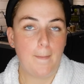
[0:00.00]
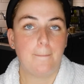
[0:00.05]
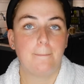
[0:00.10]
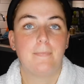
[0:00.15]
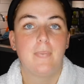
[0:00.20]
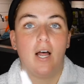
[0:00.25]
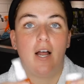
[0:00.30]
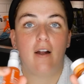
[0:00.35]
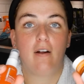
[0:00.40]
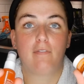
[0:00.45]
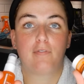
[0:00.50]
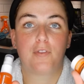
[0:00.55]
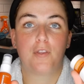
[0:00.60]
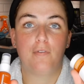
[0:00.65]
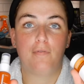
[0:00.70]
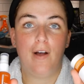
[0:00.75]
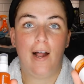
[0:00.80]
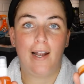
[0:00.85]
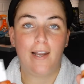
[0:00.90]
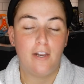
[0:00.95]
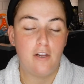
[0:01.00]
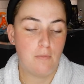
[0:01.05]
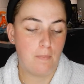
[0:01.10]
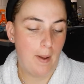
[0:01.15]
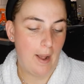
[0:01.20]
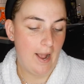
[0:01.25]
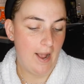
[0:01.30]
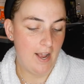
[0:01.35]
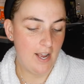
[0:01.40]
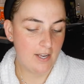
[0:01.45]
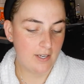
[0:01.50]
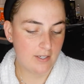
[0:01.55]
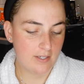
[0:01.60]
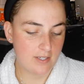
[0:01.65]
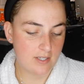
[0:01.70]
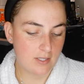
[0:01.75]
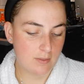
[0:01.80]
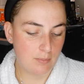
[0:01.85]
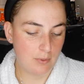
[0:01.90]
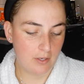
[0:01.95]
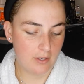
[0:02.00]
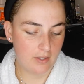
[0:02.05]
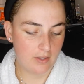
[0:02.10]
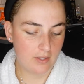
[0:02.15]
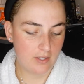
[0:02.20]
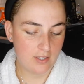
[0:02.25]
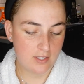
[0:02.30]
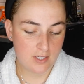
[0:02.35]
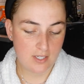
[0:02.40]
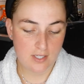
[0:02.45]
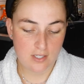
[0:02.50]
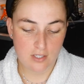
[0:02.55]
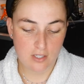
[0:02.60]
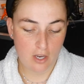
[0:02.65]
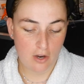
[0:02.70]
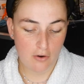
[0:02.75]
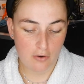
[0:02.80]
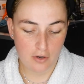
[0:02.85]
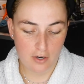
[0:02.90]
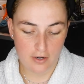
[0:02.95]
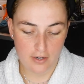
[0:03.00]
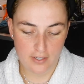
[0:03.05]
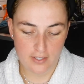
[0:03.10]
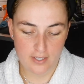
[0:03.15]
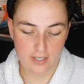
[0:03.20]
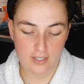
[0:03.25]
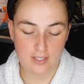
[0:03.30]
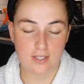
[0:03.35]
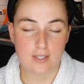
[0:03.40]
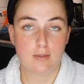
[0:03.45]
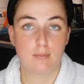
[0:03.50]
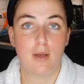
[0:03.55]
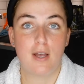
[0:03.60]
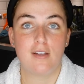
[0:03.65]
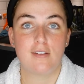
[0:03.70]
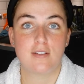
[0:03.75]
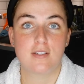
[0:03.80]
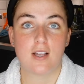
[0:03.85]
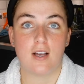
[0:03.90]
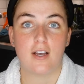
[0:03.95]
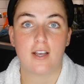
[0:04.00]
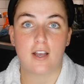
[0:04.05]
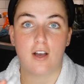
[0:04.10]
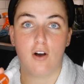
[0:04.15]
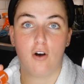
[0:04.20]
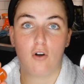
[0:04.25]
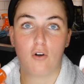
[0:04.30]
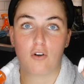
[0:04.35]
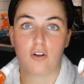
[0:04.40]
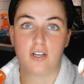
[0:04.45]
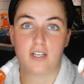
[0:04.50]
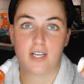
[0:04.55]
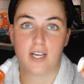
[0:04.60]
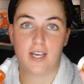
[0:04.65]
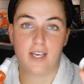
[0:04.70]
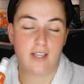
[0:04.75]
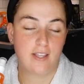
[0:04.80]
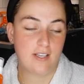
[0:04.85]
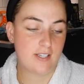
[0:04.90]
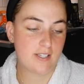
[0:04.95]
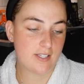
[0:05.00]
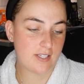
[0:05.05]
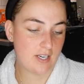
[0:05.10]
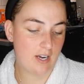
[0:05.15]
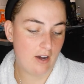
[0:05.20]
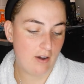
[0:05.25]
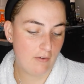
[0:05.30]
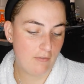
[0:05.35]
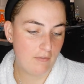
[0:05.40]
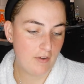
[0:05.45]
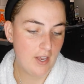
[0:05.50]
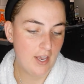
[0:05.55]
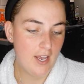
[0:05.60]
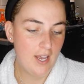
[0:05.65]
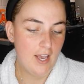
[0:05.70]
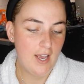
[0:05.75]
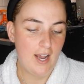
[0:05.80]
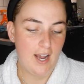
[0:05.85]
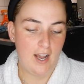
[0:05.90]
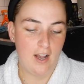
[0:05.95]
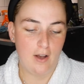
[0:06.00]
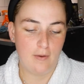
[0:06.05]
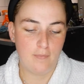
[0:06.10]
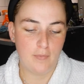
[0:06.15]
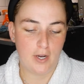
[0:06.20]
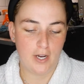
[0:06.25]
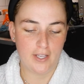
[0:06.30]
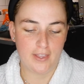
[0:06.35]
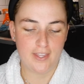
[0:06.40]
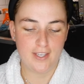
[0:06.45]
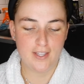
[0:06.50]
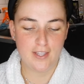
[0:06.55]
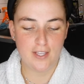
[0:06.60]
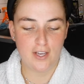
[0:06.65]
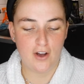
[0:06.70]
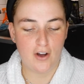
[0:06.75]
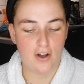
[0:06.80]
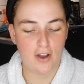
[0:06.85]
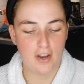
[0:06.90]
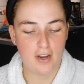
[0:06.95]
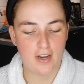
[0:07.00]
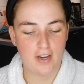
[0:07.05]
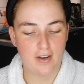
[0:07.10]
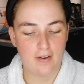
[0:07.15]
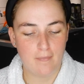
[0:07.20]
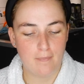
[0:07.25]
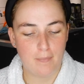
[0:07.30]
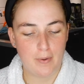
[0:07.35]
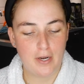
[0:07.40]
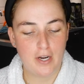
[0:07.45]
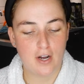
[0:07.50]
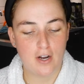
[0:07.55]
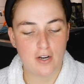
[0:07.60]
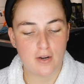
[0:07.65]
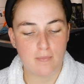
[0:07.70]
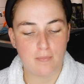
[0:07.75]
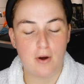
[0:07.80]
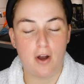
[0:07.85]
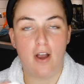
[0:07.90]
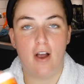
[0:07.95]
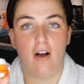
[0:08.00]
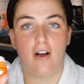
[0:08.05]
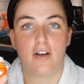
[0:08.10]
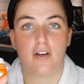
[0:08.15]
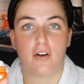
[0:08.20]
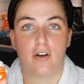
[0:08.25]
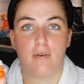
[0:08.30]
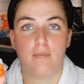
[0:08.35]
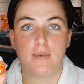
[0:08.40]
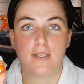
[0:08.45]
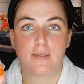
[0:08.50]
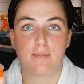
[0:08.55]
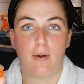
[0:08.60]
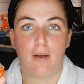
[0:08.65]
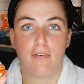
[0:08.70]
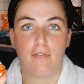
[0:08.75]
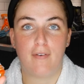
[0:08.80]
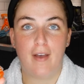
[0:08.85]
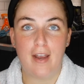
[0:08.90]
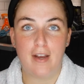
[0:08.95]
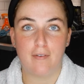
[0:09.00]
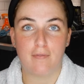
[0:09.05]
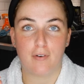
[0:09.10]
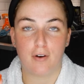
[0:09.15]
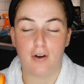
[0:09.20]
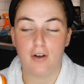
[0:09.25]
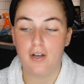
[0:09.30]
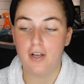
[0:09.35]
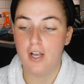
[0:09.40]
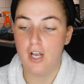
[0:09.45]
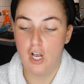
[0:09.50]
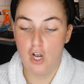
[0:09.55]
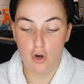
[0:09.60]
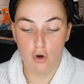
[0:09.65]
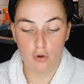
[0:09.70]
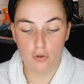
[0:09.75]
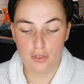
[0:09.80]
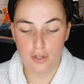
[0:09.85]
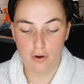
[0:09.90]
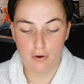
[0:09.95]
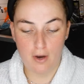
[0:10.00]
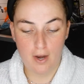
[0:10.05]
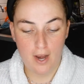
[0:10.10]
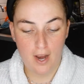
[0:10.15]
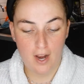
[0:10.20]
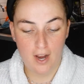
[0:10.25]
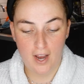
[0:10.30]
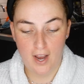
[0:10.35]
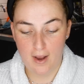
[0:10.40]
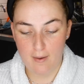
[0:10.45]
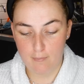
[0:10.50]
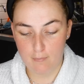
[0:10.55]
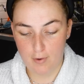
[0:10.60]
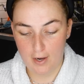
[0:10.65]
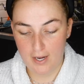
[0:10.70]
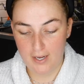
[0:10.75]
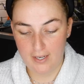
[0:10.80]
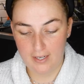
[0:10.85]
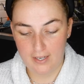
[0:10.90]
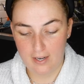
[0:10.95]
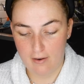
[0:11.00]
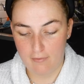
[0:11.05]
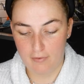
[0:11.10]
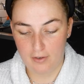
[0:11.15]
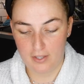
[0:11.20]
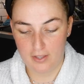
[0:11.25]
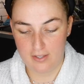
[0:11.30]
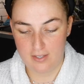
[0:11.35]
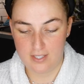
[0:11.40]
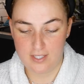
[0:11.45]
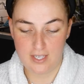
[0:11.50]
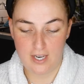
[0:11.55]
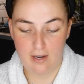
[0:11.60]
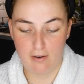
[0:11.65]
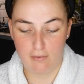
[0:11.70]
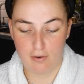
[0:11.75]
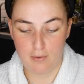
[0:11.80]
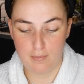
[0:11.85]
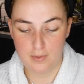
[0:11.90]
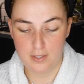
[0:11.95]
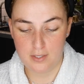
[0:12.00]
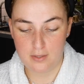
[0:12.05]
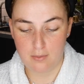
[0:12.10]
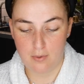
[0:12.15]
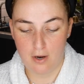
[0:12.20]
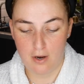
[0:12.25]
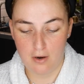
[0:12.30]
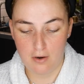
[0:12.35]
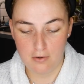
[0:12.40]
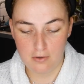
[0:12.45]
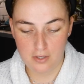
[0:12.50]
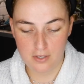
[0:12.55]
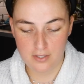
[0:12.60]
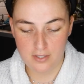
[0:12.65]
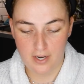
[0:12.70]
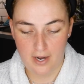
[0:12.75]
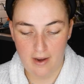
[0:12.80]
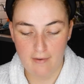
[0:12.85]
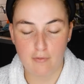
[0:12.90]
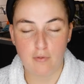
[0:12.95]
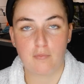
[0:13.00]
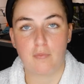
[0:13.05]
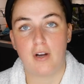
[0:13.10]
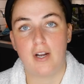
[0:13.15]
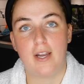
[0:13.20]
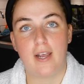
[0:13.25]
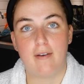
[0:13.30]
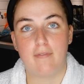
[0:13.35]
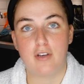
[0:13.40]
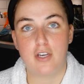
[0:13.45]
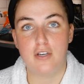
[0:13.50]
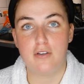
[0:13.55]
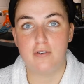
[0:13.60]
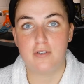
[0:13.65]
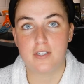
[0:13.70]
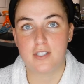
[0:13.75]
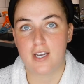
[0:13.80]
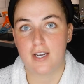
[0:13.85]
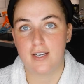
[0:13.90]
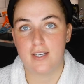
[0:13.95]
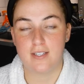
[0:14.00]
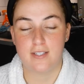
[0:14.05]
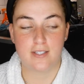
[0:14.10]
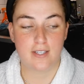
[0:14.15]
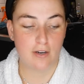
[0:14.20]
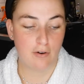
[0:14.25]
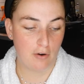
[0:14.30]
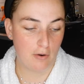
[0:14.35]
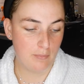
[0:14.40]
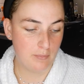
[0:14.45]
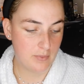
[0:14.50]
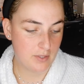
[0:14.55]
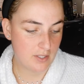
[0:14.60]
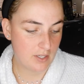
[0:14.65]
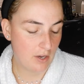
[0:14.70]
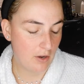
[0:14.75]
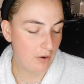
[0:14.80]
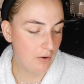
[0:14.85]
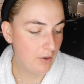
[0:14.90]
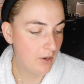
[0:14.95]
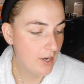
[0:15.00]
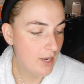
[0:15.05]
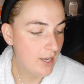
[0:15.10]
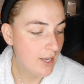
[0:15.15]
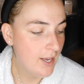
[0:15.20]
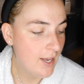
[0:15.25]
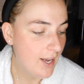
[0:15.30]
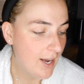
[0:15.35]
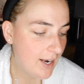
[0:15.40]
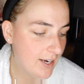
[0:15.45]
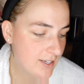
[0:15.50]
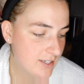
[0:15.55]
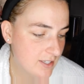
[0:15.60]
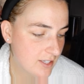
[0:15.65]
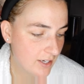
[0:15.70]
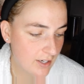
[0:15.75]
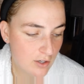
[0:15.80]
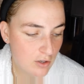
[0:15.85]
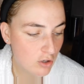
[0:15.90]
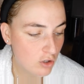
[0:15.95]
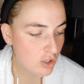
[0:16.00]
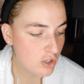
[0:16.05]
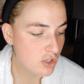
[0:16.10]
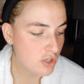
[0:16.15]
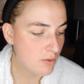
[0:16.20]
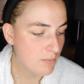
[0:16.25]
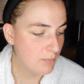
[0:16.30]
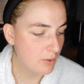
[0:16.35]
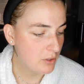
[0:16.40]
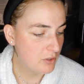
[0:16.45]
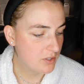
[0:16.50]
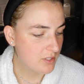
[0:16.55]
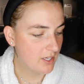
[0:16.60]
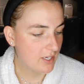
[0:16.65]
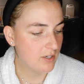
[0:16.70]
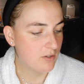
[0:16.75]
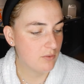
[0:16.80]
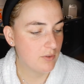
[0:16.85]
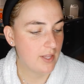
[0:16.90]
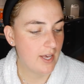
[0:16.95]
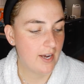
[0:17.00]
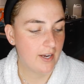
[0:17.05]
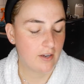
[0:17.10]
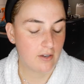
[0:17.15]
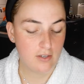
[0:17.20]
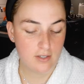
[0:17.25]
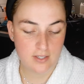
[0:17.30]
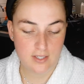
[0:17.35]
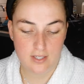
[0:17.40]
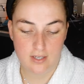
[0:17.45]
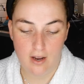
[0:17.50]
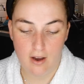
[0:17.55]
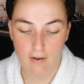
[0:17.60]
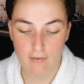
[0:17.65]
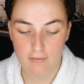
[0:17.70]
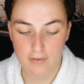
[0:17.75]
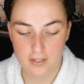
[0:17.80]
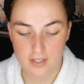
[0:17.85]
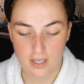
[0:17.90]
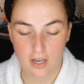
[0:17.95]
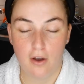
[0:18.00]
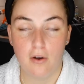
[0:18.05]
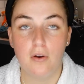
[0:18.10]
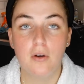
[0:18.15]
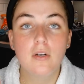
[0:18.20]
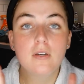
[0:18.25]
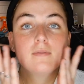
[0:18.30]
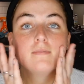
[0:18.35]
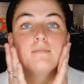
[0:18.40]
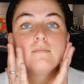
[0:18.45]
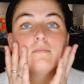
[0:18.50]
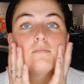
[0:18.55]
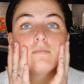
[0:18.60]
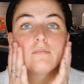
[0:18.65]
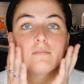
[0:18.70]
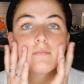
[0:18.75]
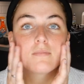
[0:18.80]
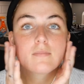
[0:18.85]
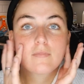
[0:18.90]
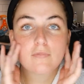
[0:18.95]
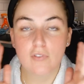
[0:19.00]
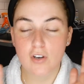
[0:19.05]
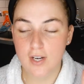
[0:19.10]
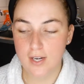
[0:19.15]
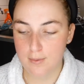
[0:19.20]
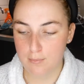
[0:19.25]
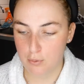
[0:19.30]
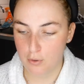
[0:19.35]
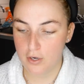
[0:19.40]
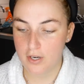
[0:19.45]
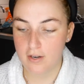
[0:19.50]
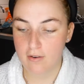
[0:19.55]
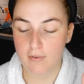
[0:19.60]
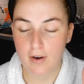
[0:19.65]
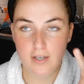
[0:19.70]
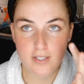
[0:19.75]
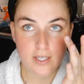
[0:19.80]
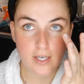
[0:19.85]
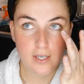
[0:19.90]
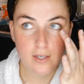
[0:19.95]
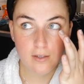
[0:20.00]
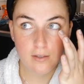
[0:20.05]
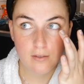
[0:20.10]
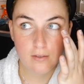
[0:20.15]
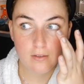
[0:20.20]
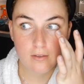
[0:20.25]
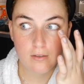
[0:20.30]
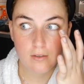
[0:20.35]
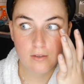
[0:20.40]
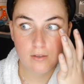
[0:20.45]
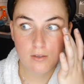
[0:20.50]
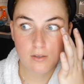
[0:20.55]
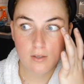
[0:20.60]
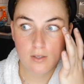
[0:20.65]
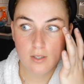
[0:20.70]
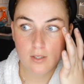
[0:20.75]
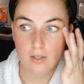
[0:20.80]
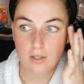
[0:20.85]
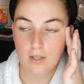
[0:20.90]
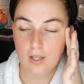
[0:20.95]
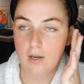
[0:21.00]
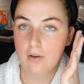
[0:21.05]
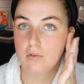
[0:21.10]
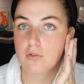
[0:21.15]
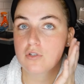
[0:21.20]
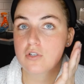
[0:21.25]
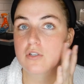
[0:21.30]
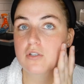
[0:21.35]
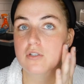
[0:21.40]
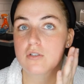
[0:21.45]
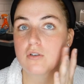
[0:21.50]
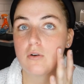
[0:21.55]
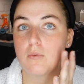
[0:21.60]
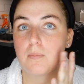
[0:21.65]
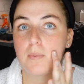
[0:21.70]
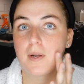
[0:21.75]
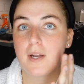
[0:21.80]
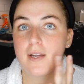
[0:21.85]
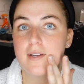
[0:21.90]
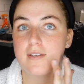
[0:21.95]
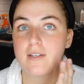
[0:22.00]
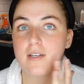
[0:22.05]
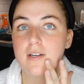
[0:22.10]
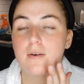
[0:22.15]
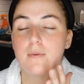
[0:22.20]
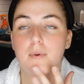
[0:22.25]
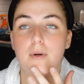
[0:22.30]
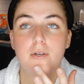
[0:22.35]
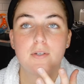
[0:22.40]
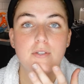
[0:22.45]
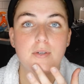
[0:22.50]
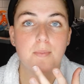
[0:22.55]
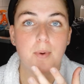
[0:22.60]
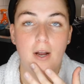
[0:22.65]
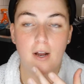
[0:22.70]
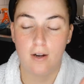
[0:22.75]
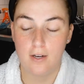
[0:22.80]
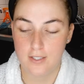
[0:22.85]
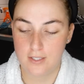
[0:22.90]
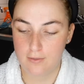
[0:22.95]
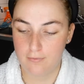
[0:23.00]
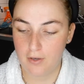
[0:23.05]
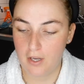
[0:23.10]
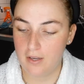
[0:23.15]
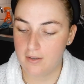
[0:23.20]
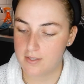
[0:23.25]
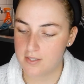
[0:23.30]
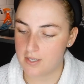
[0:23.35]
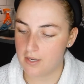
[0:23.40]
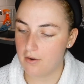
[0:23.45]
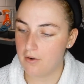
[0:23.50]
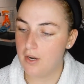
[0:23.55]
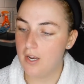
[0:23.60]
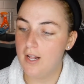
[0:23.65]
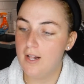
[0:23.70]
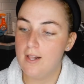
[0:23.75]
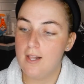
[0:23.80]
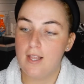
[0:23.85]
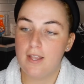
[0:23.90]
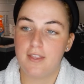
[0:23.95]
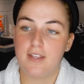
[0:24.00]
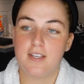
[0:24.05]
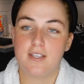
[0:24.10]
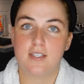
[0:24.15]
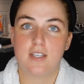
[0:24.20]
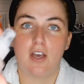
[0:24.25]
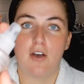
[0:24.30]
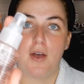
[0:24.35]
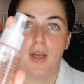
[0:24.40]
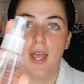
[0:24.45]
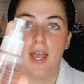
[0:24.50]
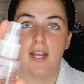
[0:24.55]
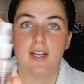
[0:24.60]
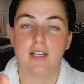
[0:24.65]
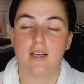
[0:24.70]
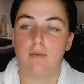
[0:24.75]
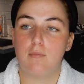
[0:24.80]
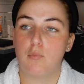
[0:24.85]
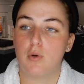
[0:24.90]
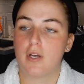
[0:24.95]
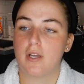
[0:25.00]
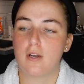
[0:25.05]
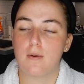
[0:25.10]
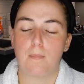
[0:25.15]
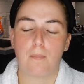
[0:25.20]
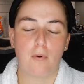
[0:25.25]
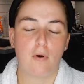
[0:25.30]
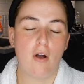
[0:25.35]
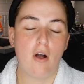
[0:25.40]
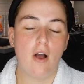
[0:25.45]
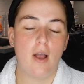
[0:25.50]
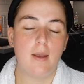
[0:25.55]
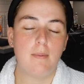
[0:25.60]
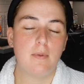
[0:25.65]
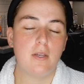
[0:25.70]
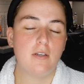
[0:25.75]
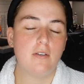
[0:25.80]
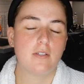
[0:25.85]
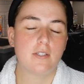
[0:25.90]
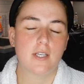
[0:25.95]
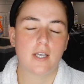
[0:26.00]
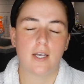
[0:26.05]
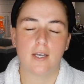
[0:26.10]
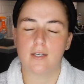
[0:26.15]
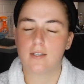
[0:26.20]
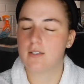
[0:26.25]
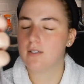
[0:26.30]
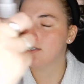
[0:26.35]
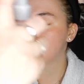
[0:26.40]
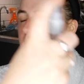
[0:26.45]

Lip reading: like of the value packs, but this is so nice. It smells like a holiday, this stuff. I think that Banana Bright Eye Cream is my favourite, although I am really loving the serum as well, because I haven't really ever used any serum, so, and it's like collagen boosting, all that good stuff. So feeling pretty ready. That'll just sort of blend in. I won't do my eyes first. So let's go ahead and we're going to prime using,